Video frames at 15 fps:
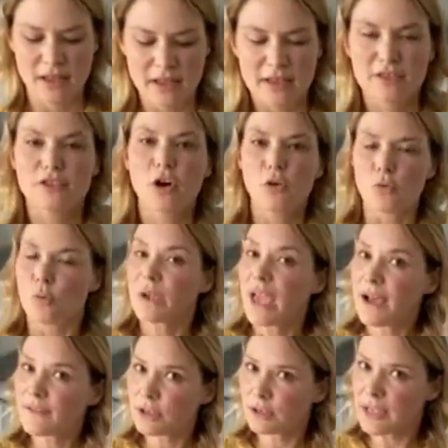So we
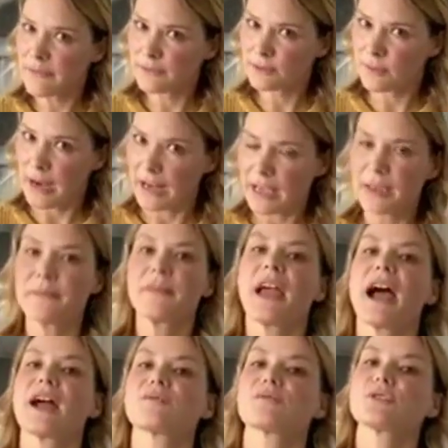have our leaves ready,
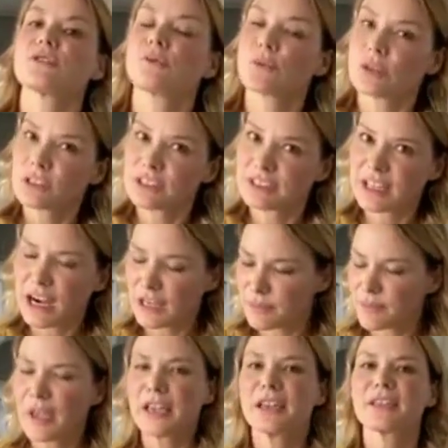and we'll
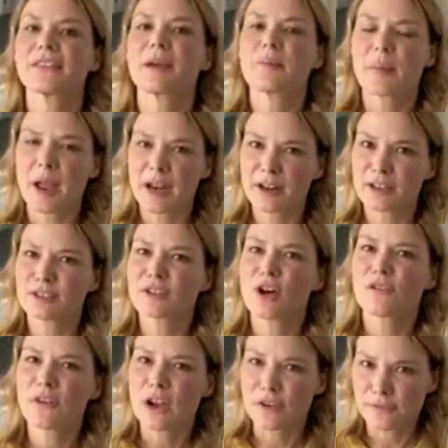start making the petals
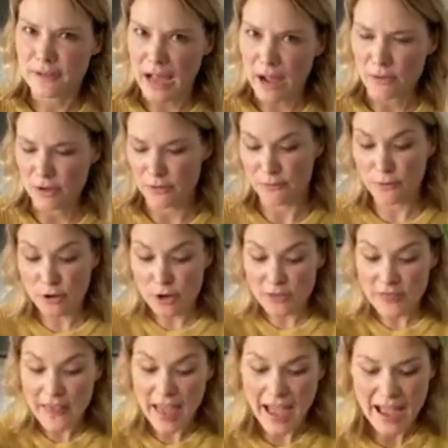of our flower. For
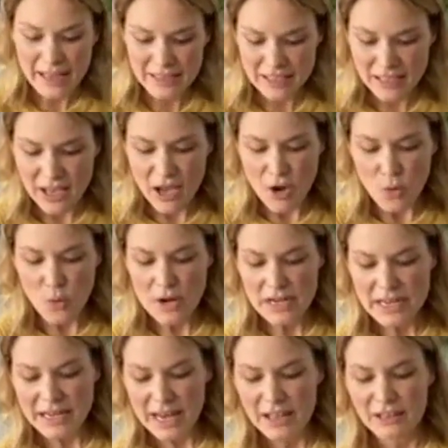that, we
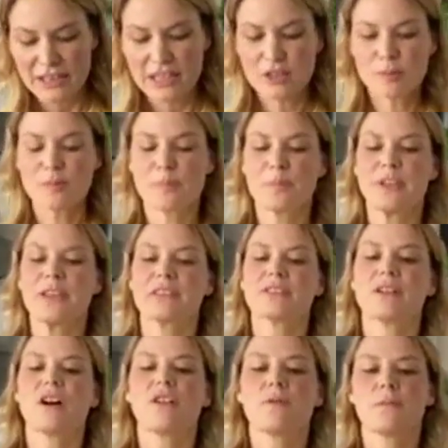need a little piece
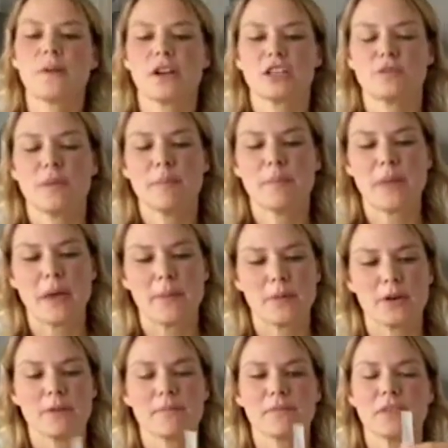of parchment
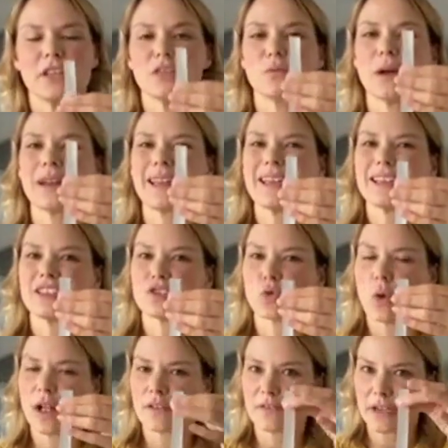paper. This one is
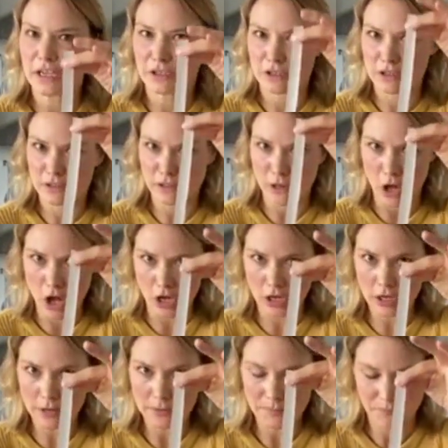12 inches
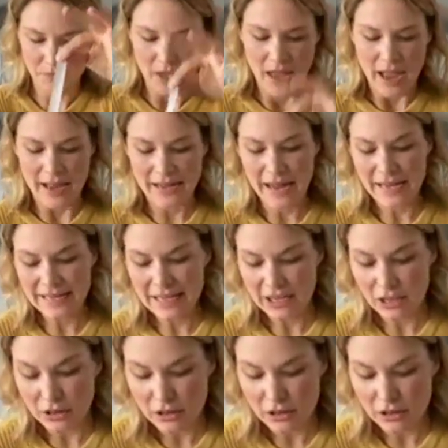long, and I need a